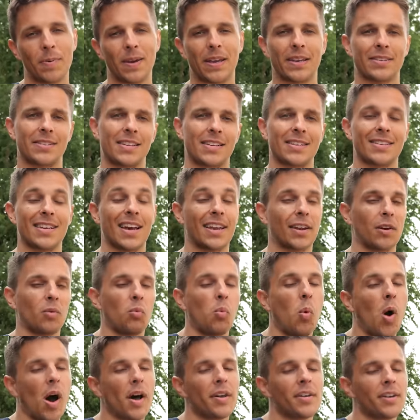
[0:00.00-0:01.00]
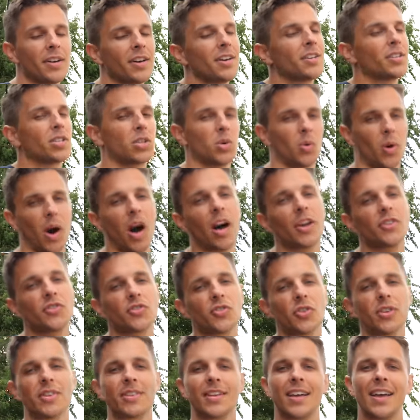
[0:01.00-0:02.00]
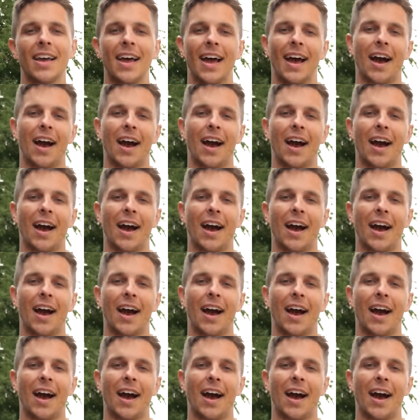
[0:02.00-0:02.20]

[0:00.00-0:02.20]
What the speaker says: because it's out of 1 to 100.